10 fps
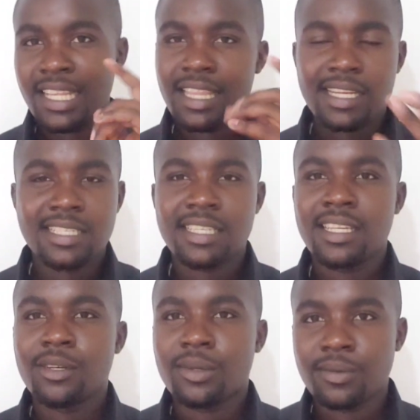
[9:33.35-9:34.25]
That
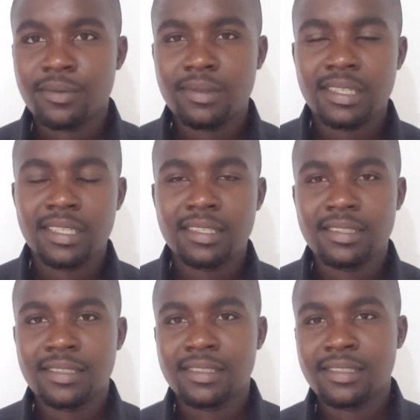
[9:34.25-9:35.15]
skill
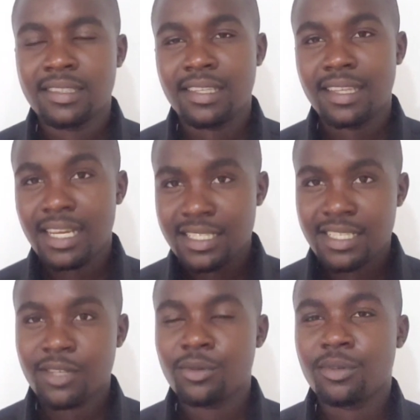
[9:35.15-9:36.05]

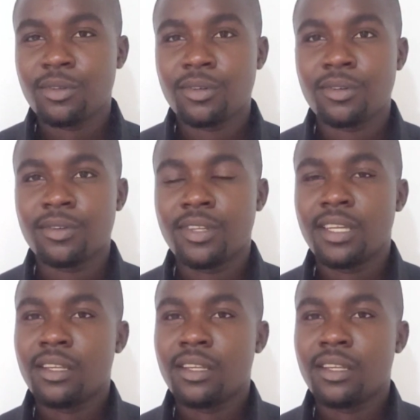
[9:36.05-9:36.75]
you know,